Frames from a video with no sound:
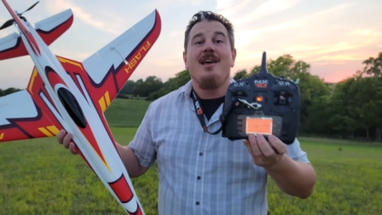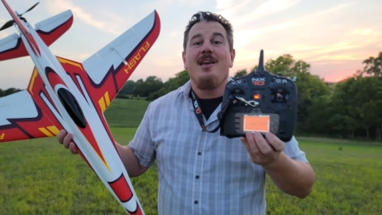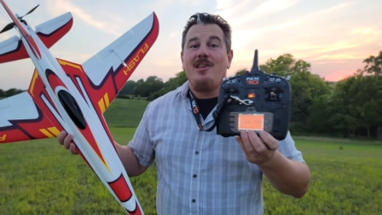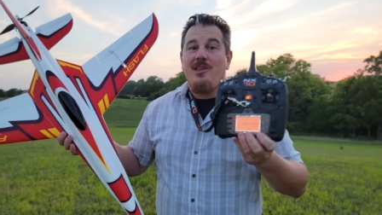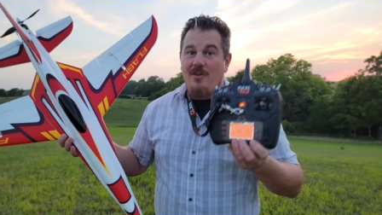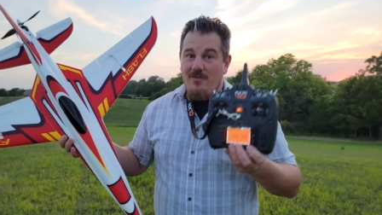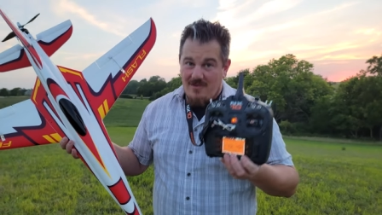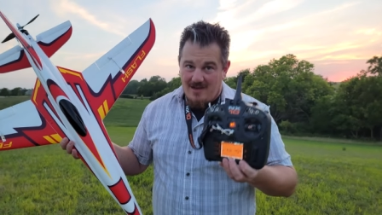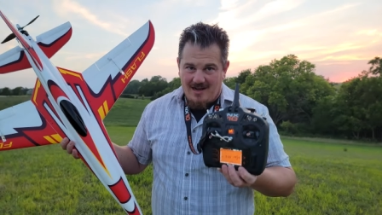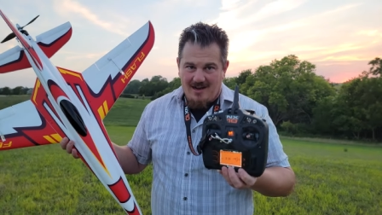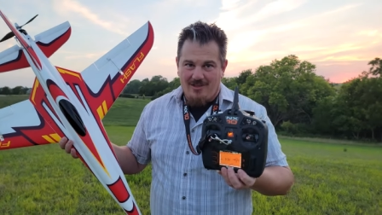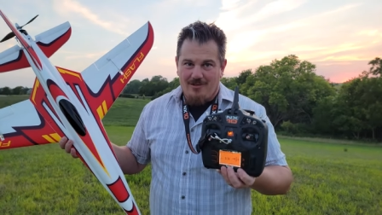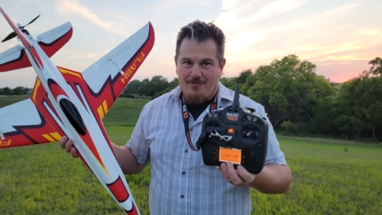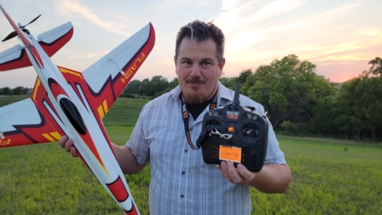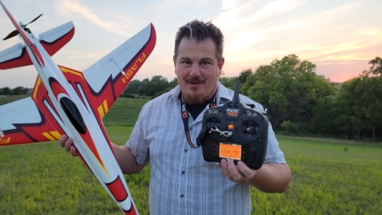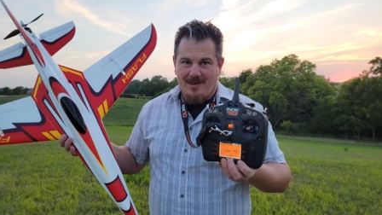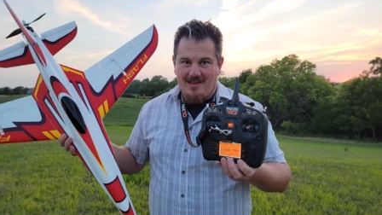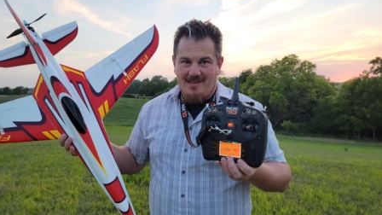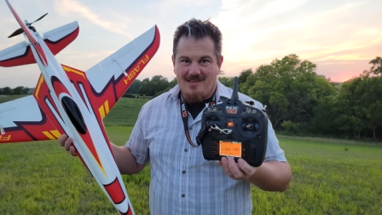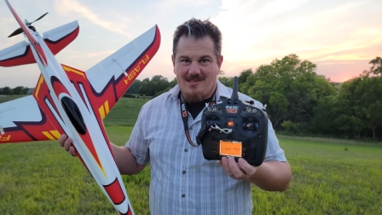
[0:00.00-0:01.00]
you've got other
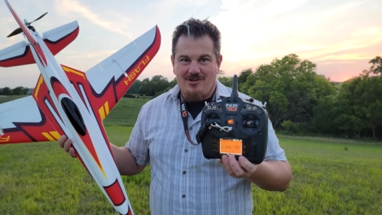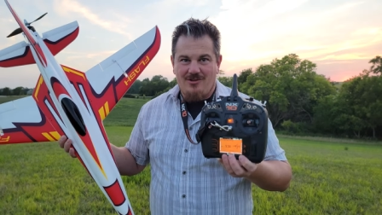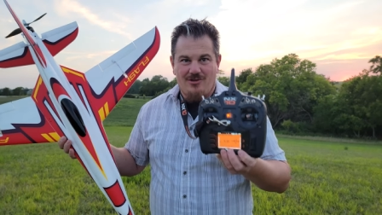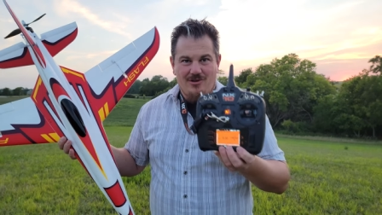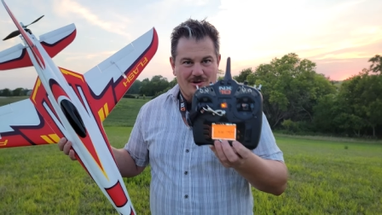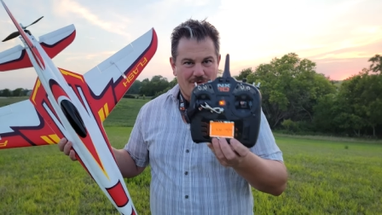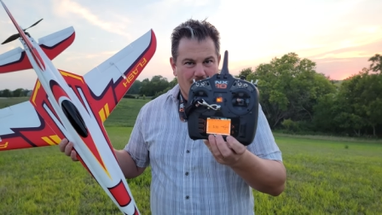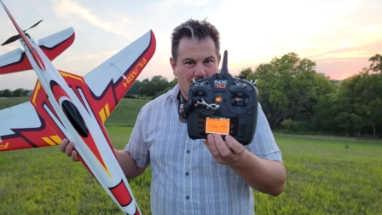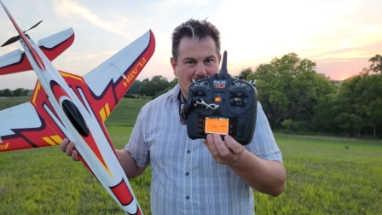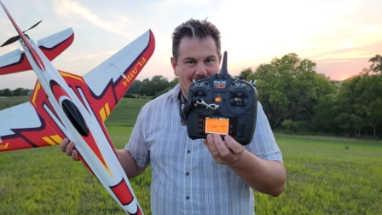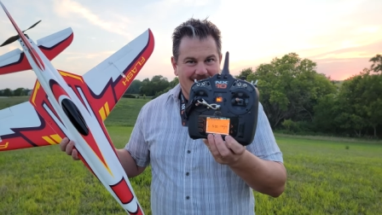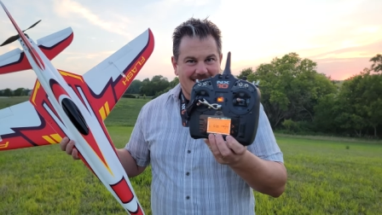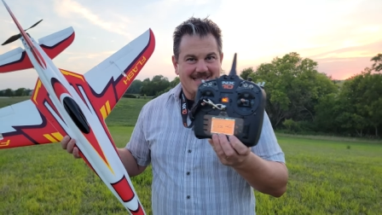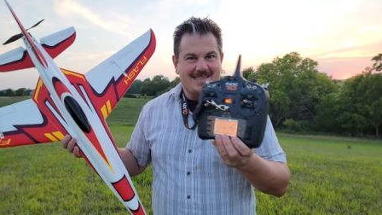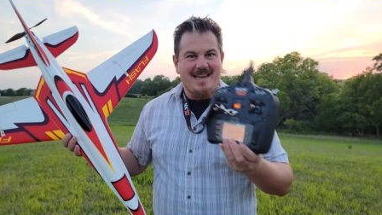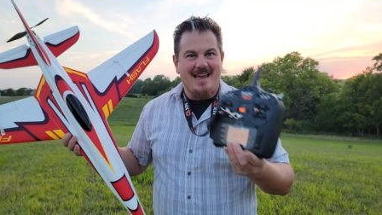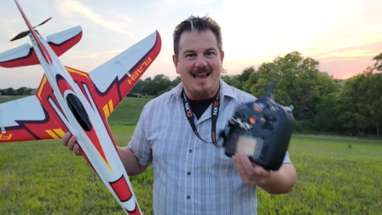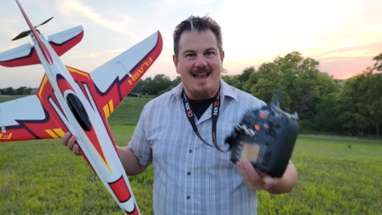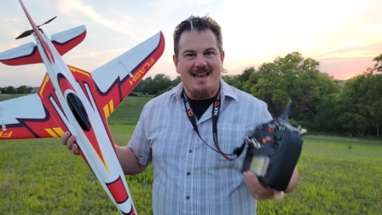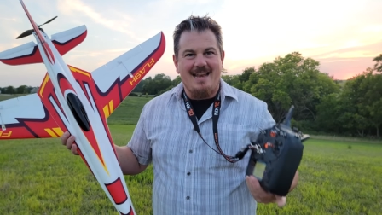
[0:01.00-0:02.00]
planes too. You're gonna want the
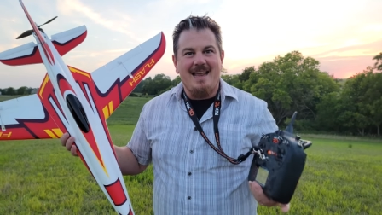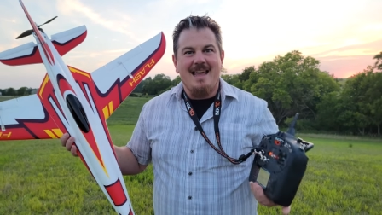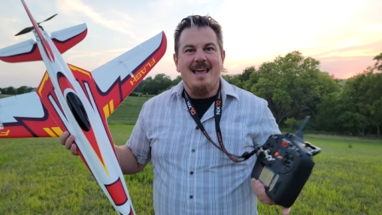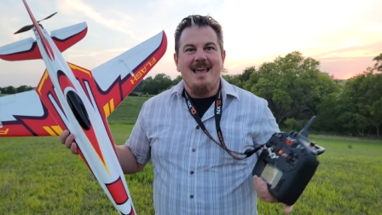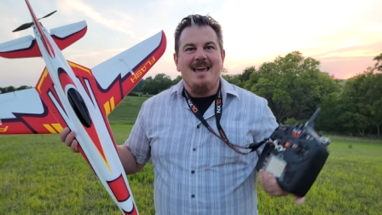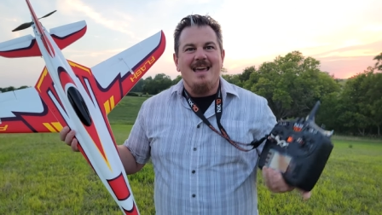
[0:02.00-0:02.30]
10.